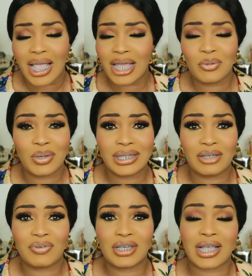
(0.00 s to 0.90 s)
Anyway,
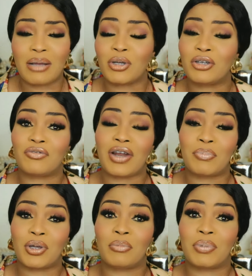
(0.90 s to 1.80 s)
divas, I'm gonna
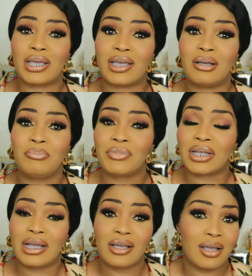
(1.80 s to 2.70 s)
wrap it up here.
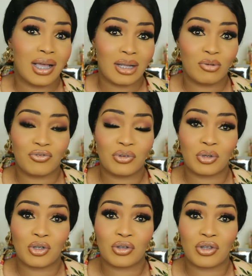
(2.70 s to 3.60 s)
I look
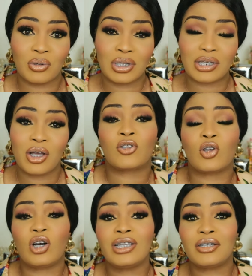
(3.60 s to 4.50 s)
forward to your thoughts.
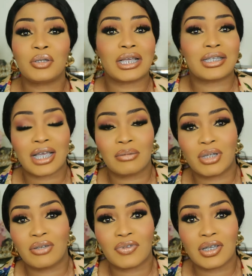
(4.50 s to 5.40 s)
So until next time,
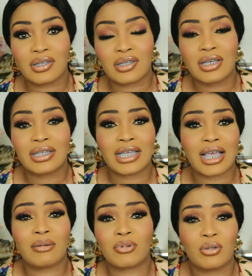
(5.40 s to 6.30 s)
divas, stay
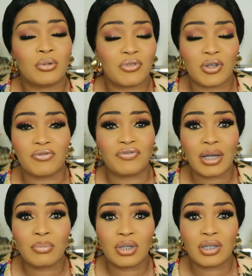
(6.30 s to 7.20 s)
absolutely
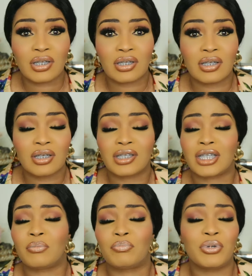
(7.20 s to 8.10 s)
fabulous,
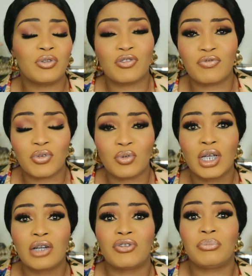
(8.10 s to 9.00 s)
stay beautiful.
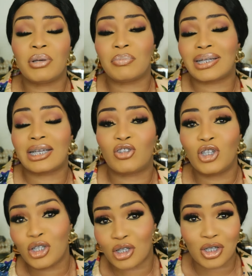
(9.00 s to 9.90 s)
Remember that
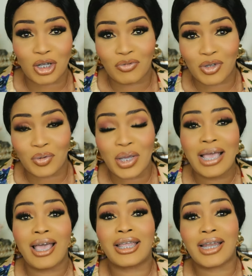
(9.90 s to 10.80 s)
Jesus loves you,
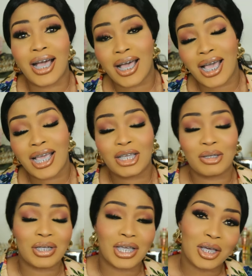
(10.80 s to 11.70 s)
and I,
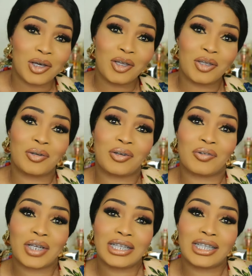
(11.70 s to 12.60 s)
your girl, your
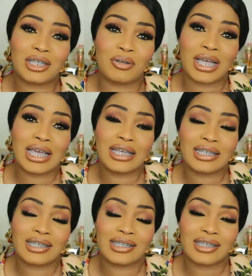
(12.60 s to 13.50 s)
grace, your
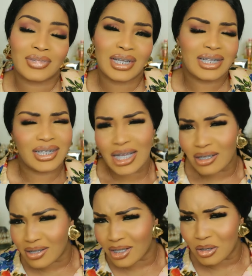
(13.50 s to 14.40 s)
ace. Did I
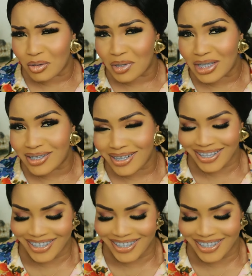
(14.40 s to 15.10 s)
just say your grace?